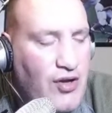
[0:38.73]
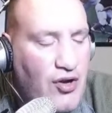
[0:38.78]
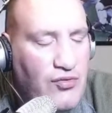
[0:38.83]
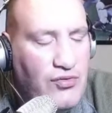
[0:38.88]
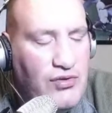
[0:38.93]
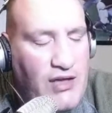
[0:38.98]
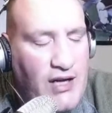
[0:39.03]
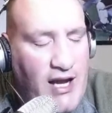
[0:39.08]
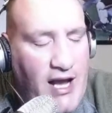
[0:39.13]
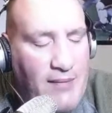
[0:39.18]

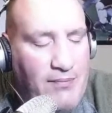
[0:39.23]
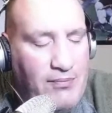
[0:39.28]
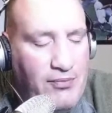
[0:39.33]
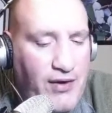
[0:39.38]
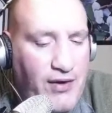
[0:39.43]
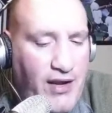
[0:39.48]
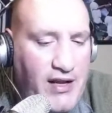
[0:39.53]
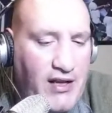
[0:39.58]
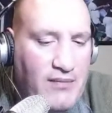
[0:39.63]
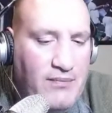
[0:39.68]
owned and
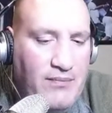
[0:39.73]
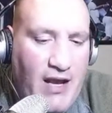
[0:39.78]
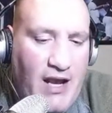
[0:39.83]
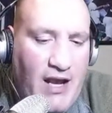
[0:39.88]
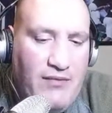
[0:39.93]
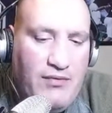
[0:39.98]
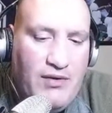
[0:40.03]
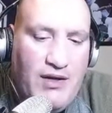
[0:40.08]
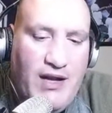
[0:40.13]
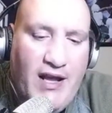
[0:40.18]
operated
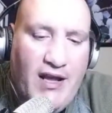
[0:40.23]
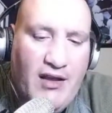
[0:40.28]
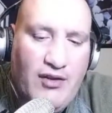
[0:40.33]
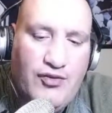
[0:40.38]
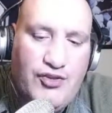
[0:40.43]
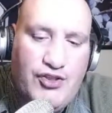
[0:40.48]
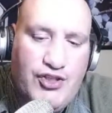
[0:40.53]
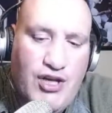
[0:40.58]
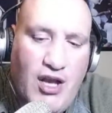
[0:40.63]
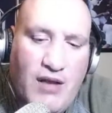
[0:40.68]
by
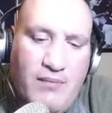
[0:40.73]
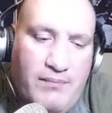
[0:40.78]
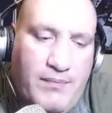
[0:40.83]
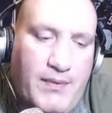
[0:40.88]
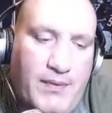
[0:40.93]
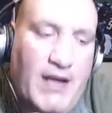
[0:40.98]
Rennell Jump.